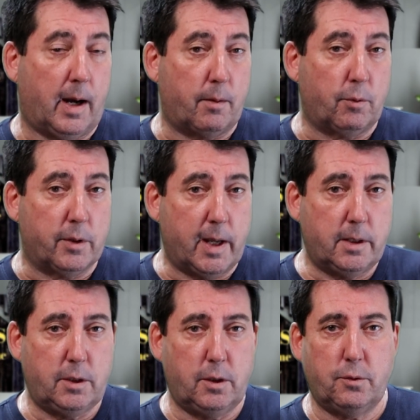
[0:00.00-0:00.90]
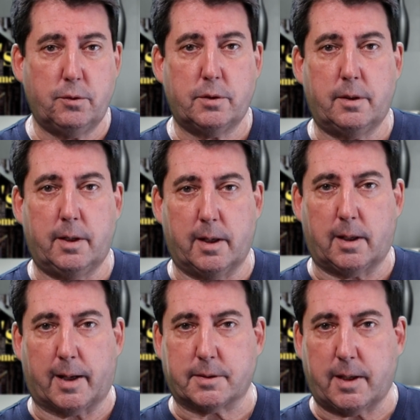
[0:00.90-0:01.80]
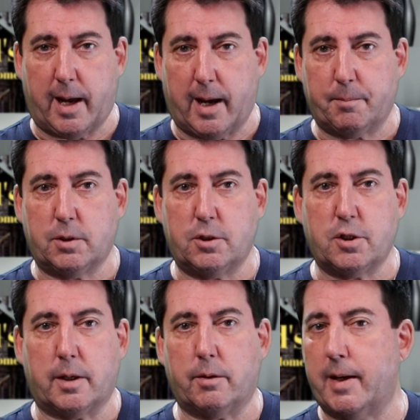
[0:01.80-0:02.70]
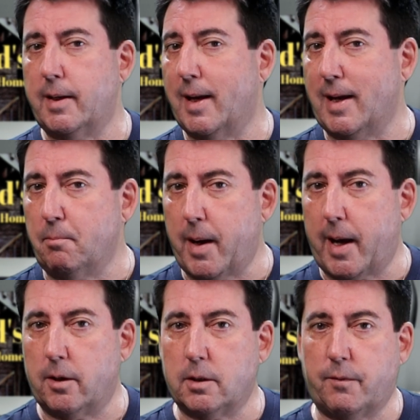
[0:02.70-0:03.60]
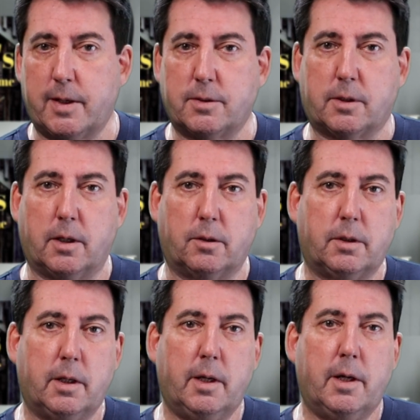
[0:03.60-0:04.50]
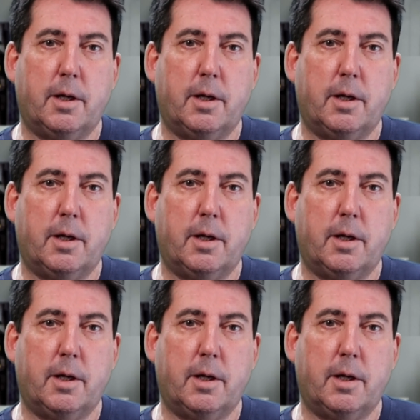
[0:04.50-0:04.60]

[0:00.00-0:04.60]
I will then use the Alexa app to generate a Matter device code